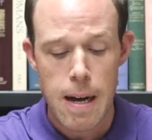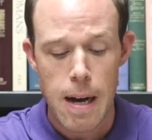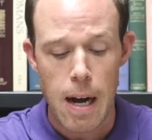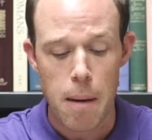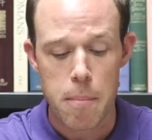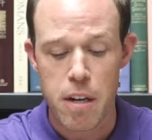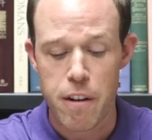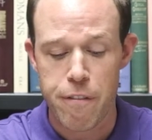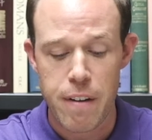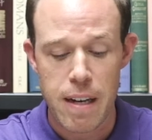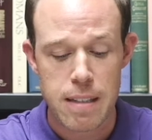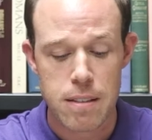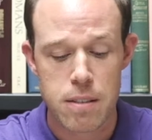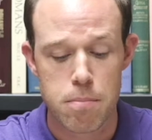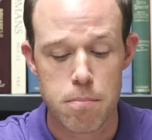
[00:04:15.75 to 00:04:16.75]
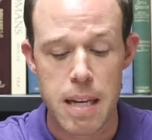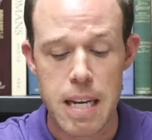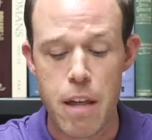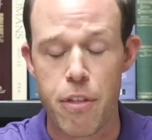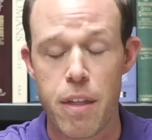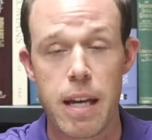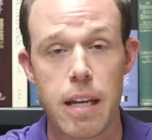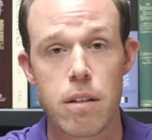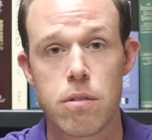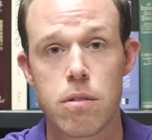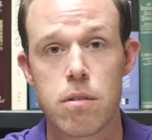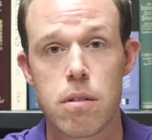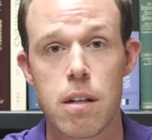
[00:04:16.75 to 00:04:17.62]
It affects many things.